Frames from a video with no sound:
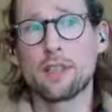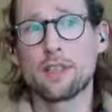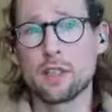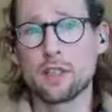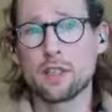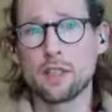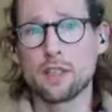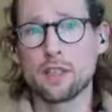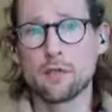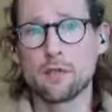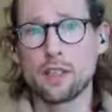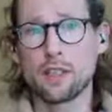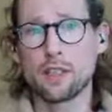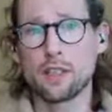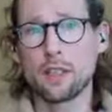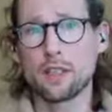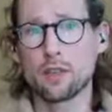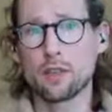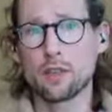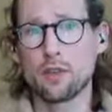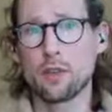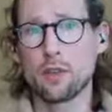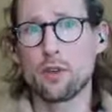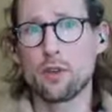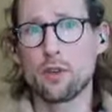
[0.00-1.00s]
I think the
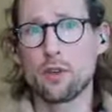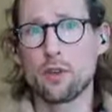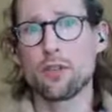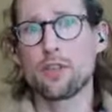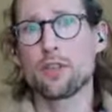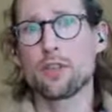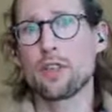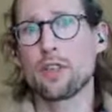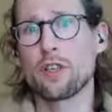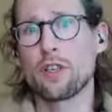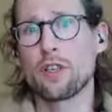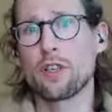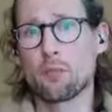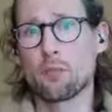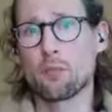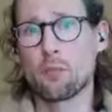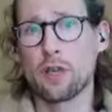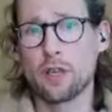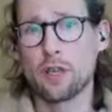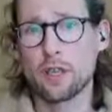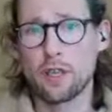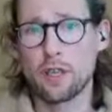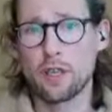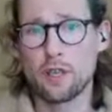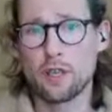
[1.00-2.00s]
reason for it is that they're
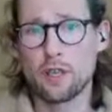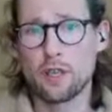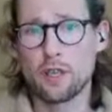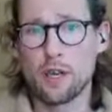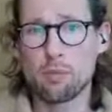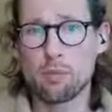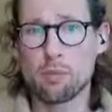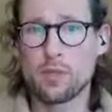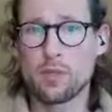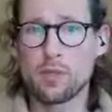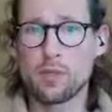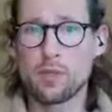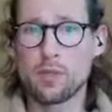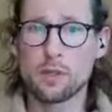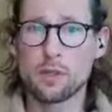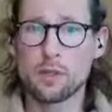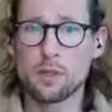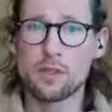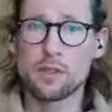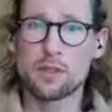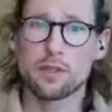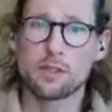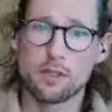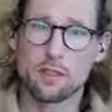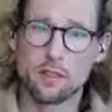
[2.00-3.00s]
overtrained on marketing
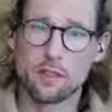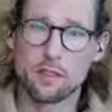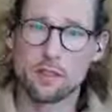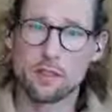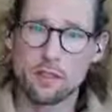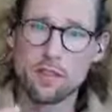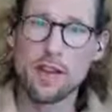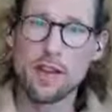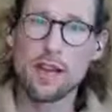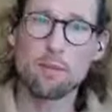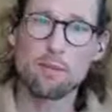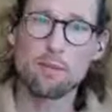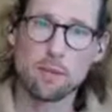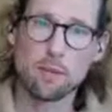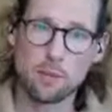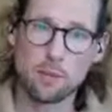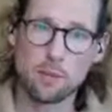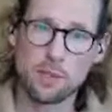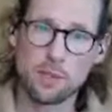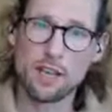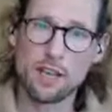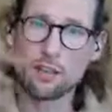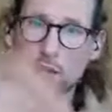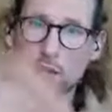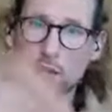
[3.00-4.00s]
copy, which is
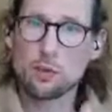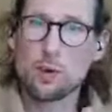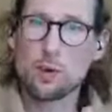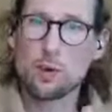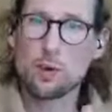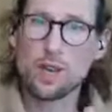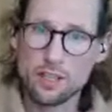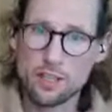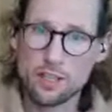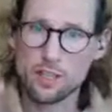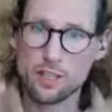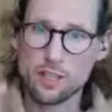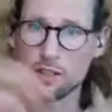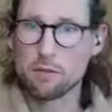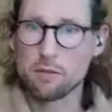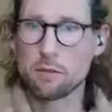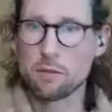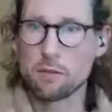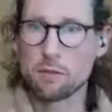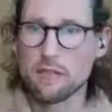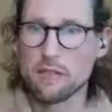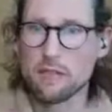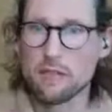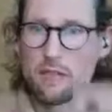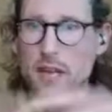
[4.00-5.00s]
snappy, which has
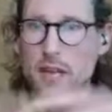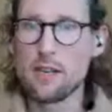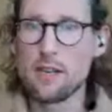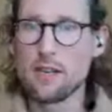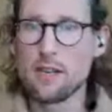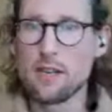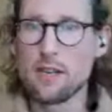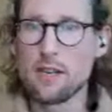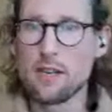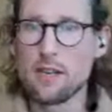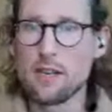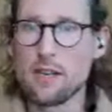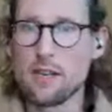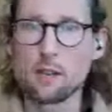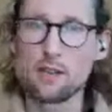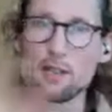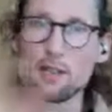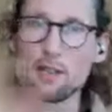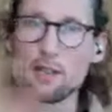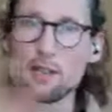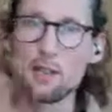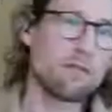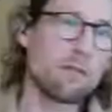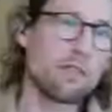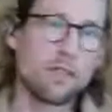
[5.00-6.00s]
questions
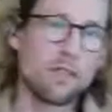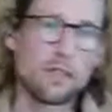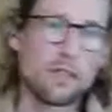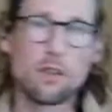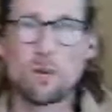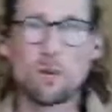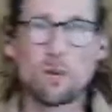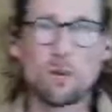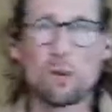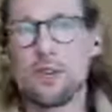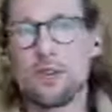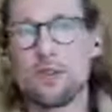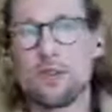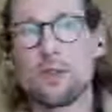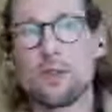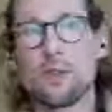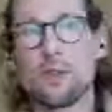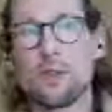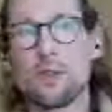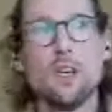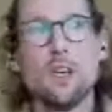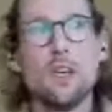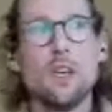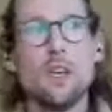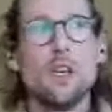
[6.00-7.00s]
mid-sentence, which is something you don't
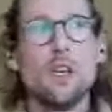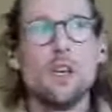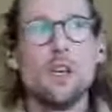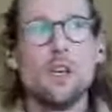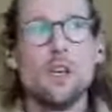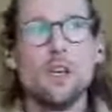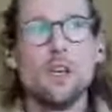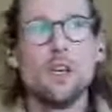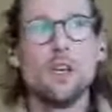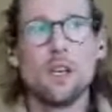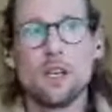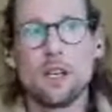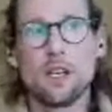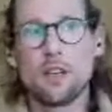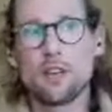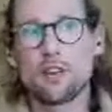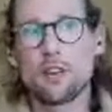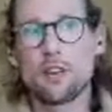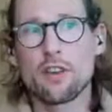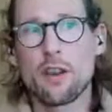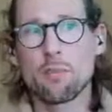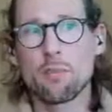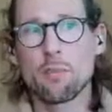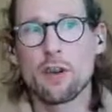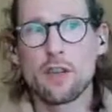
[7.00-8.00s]
want to do
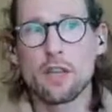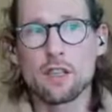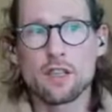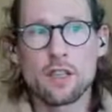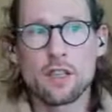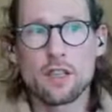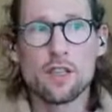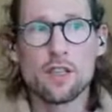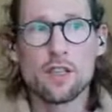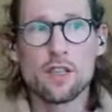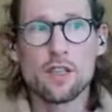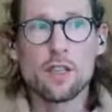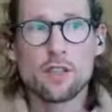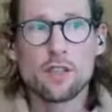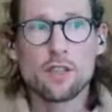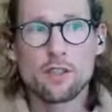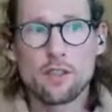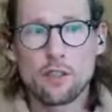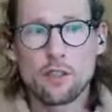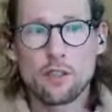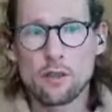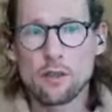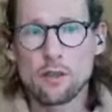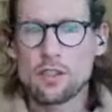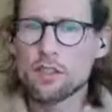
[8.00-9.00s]
in chatbots.
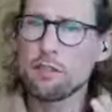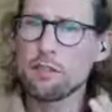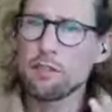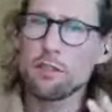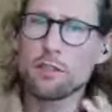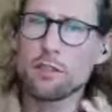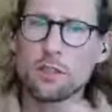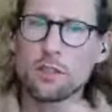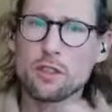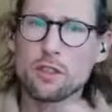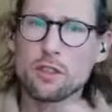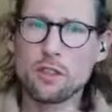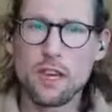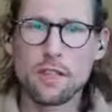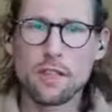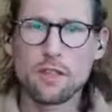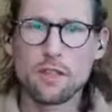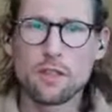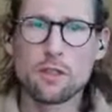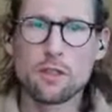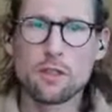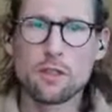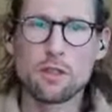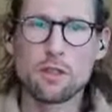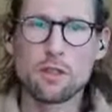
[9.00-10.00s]
So it's difficult
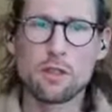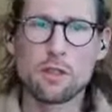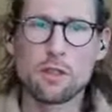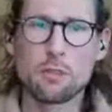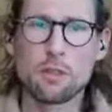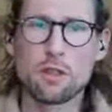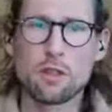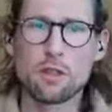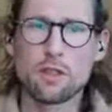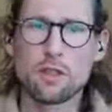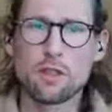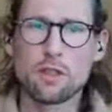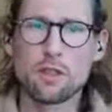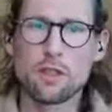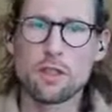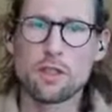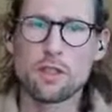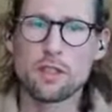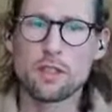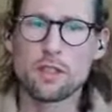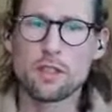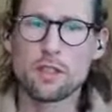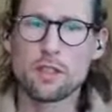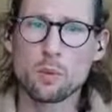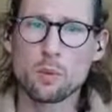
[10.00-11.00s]
to answer who's doing the
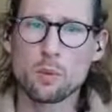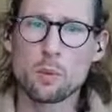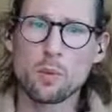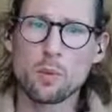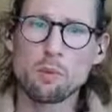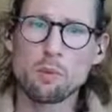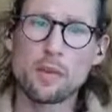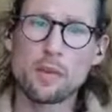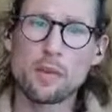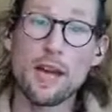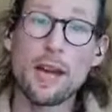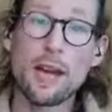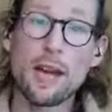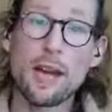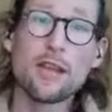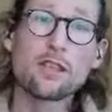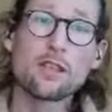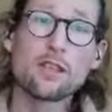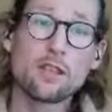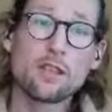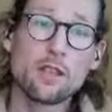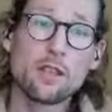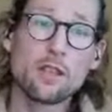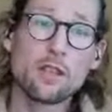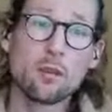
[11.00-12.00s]
most interesting work.
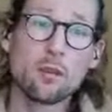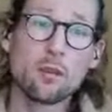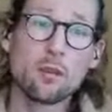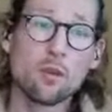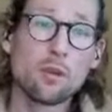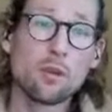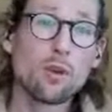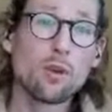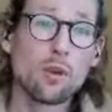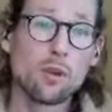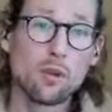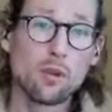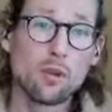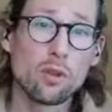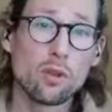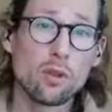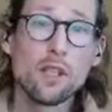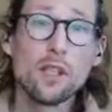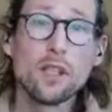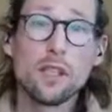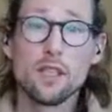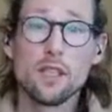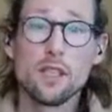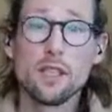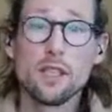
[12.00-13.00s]
But as a
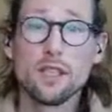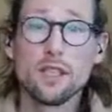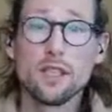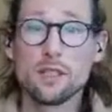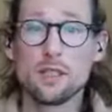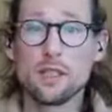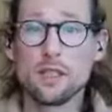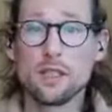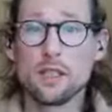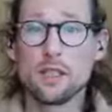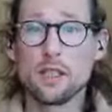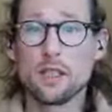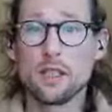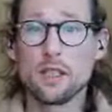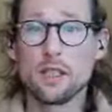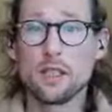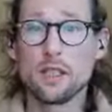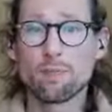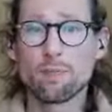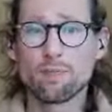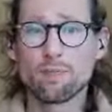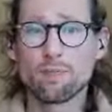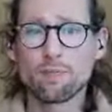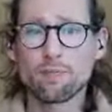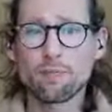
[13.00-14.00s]
role
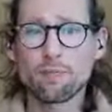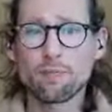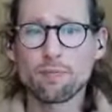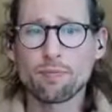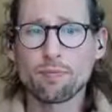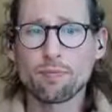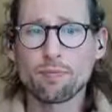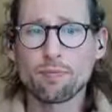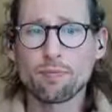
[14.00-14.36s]
in